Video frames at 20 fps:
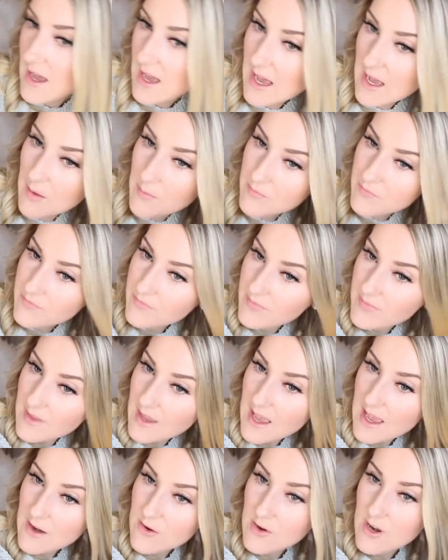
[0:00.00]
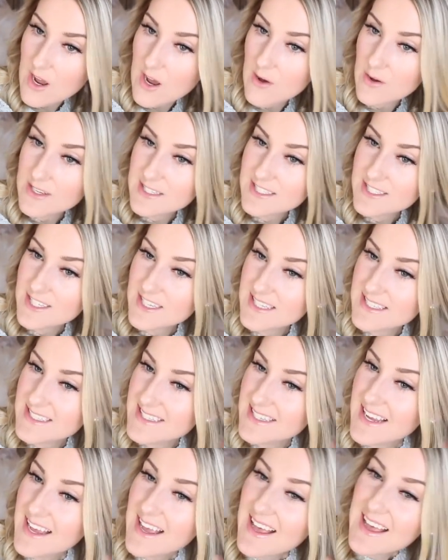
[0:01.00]
I don't know, it's
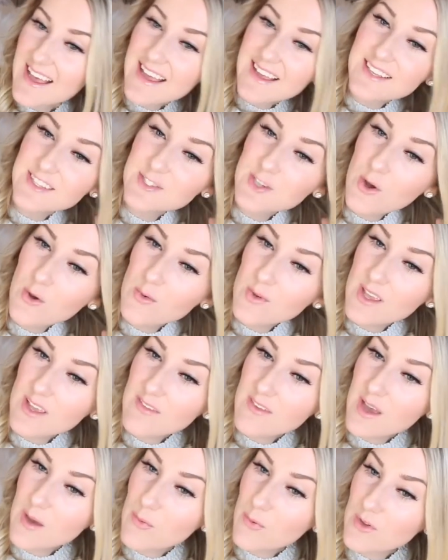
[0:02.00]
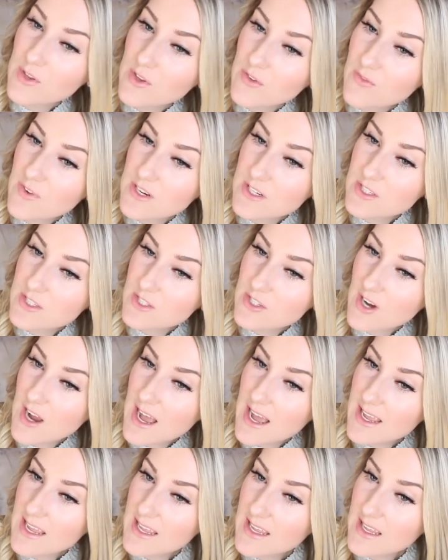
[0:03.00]
just, don't give up when you first
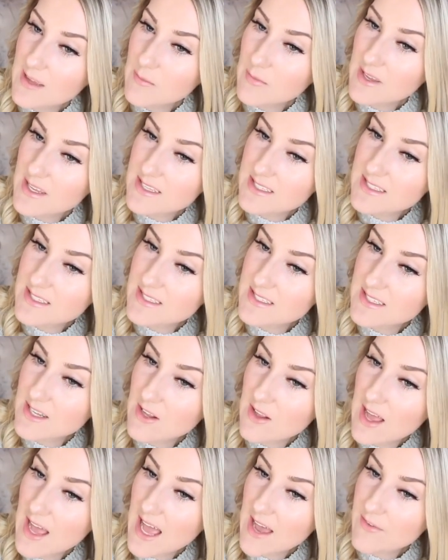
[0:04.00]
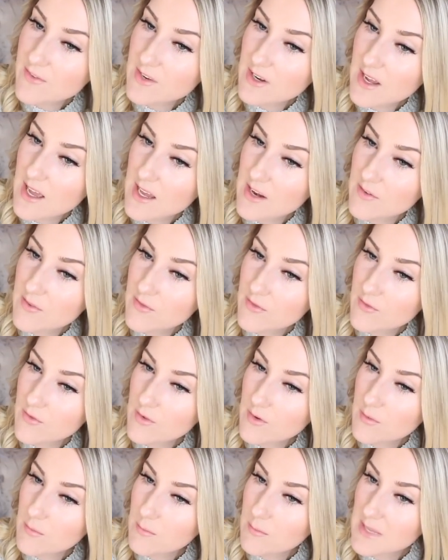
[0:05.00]
try it, because still I have to kind of
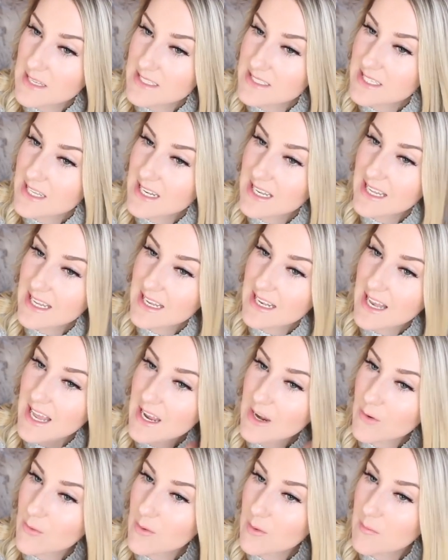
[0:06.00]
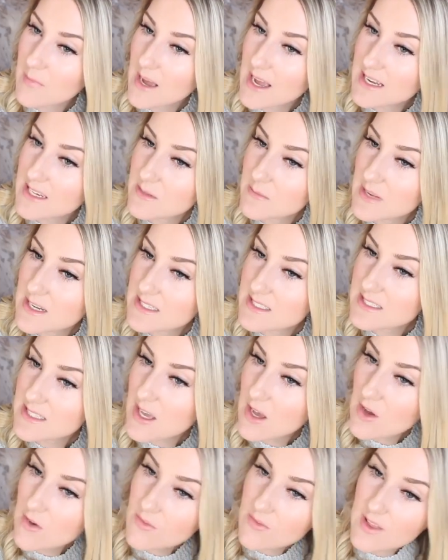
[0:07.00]
mentally like remind
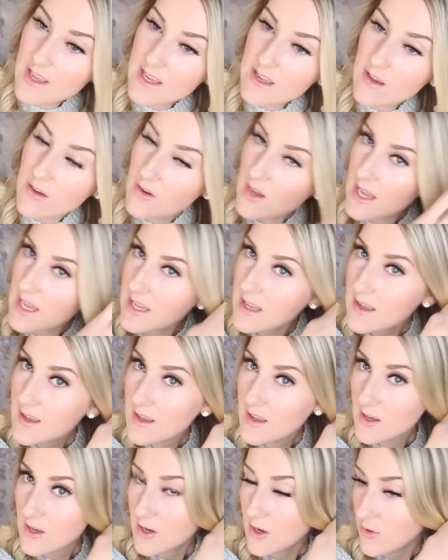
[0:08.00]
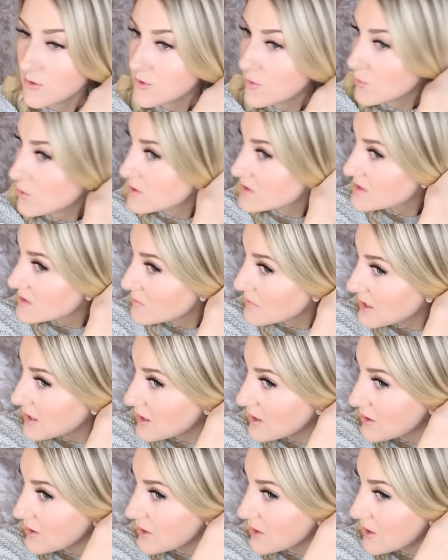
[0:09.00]
myself like, okay, go towards the
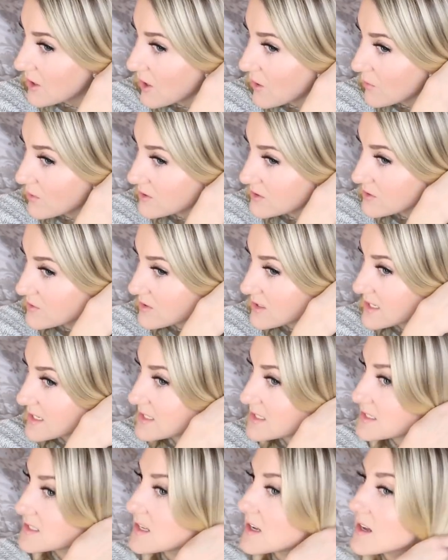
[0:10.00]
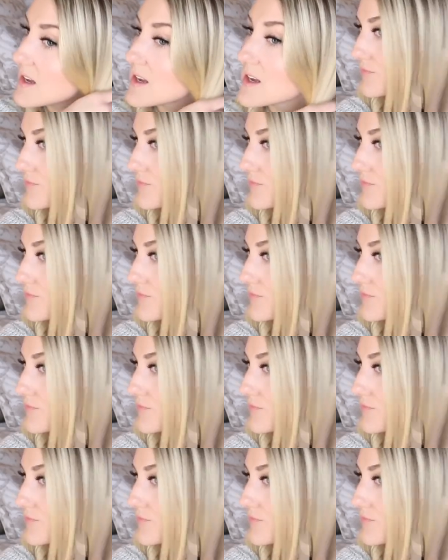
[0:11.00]
mirror, you know, or do this.